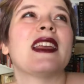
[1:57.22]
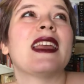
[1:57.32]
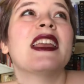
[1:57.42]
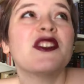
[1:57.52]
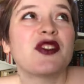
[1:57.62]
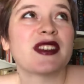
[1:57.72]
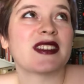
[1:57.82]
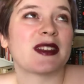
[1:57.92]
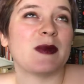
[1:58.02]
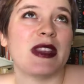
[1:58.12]

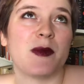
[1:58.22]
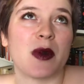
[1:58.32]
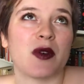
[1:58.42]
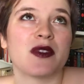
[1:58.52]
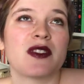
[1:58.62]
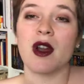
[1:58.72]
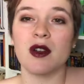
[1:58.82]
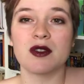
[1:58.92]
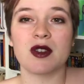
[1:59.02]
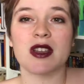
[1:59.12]
interested me the most,
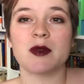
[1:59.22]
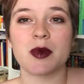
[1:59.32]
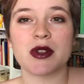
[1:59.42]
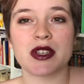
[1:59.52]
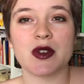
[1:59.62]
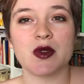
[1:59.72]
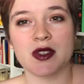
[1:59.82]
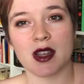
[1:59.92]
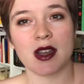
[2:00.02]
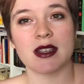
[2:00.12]
also as a person who
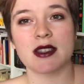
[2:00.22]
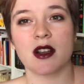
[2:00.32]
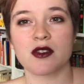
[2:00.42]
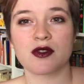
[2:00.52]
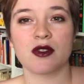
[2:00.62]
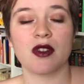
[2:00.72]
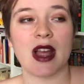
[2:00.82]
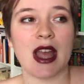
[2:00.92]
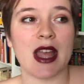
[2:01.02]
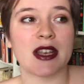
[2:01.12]
studies cultural
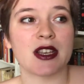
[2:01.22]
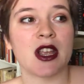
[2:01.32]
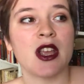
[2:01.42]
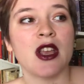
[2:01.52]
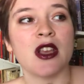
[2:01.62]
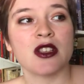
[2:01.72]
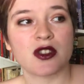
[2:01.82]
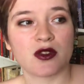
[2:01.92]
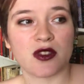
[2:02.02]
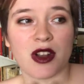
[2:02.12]
and social